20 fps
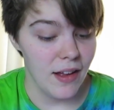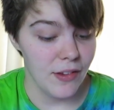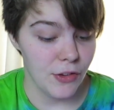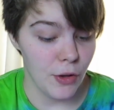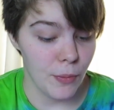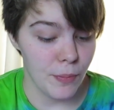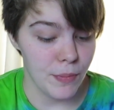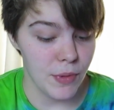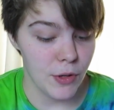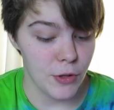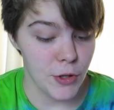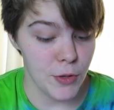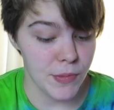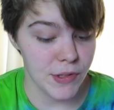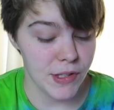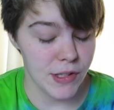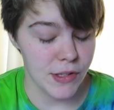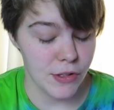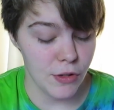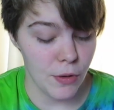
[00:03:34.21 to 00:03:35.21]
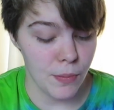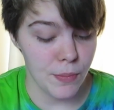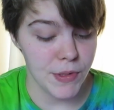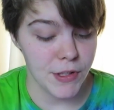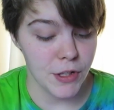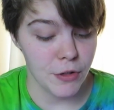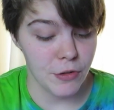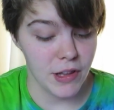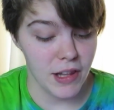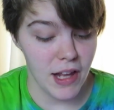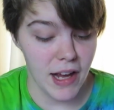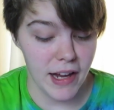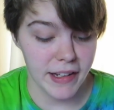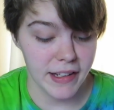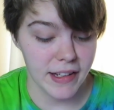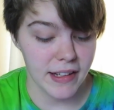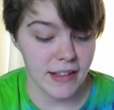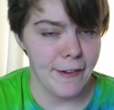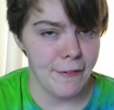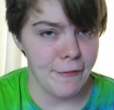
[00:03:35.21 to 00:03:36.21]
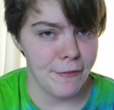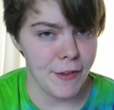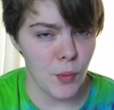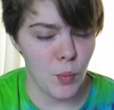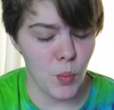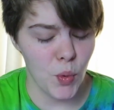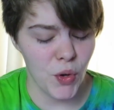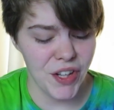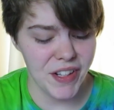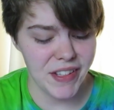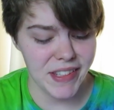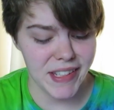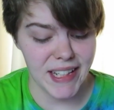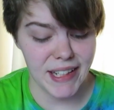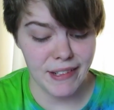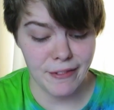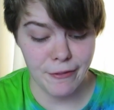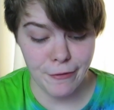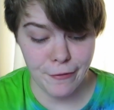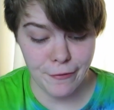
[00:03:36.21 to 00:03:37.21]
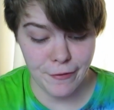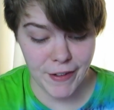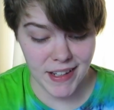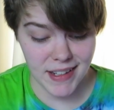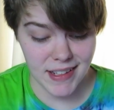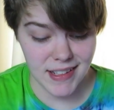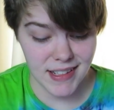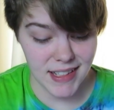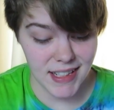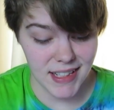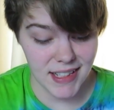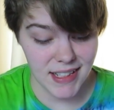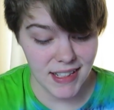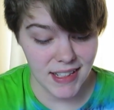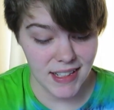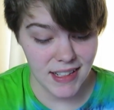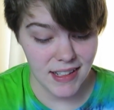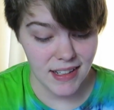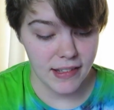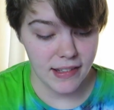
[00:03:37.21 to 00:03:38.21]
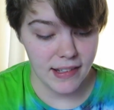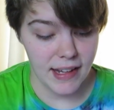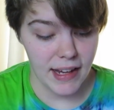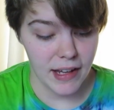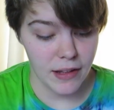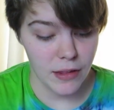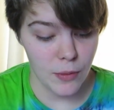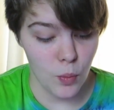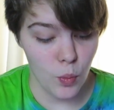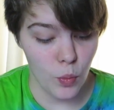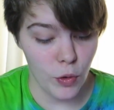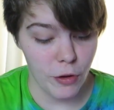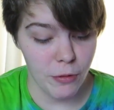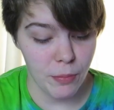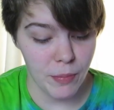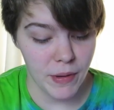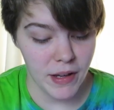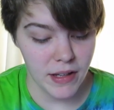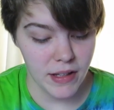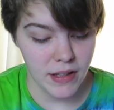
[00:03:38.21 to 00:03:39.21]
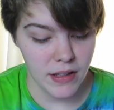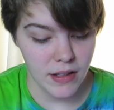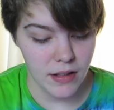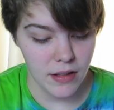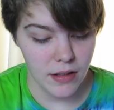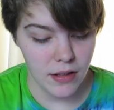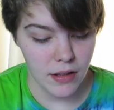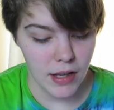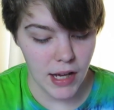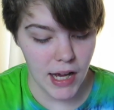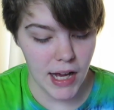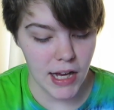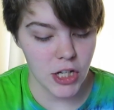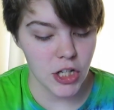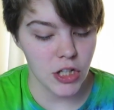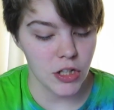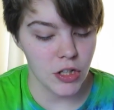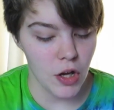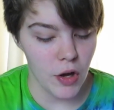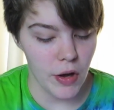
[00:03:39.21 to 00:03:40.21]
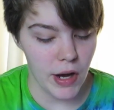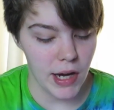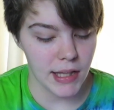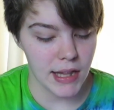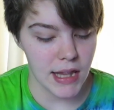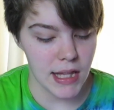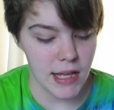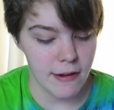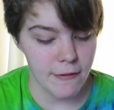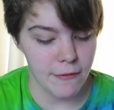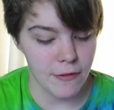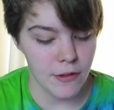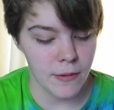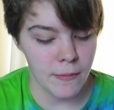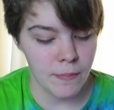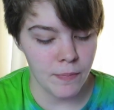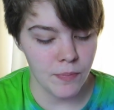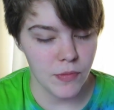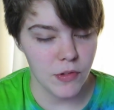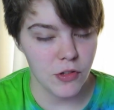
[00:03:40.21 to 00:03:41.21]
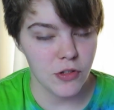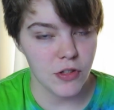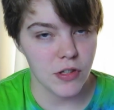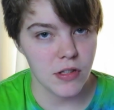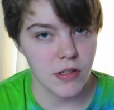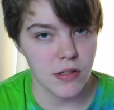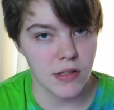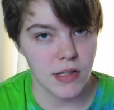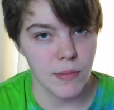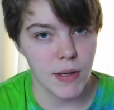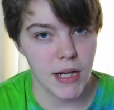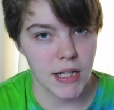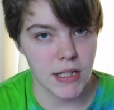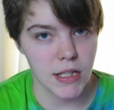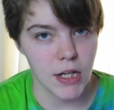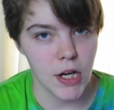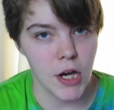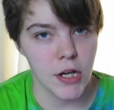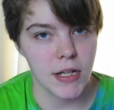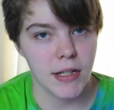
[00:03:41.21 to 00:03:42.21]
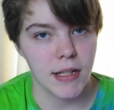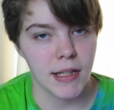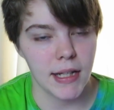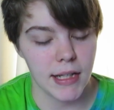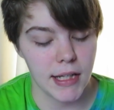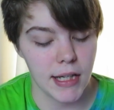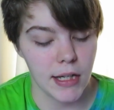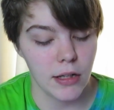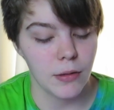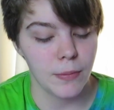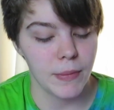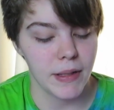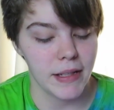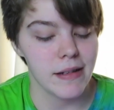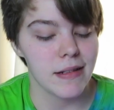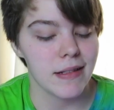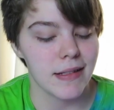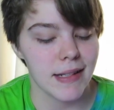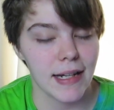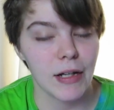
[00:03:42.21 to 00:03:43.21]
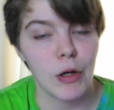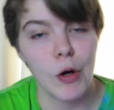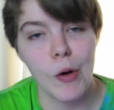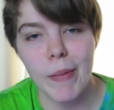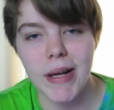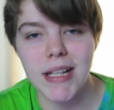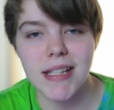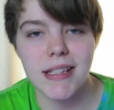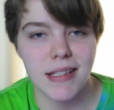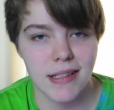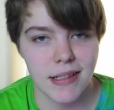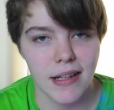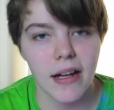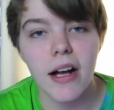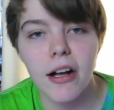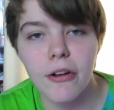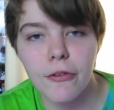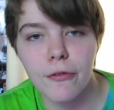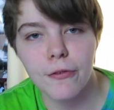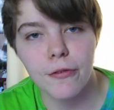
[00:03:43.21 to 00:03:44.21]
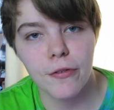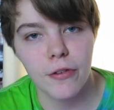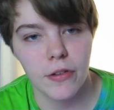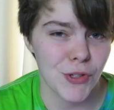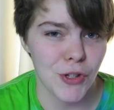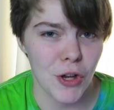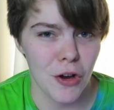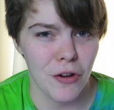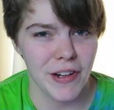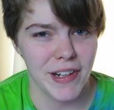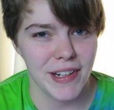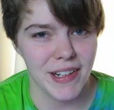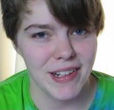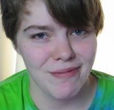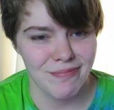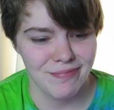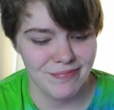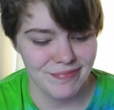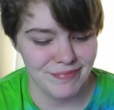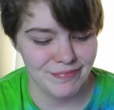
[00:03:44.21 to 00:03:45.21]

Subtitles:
Some humans and zombies are alike. If they weren't infected, I'd take them with me. Actually no, I'd leave them just because they might turn and like kill me and take all my stuff. Sorry.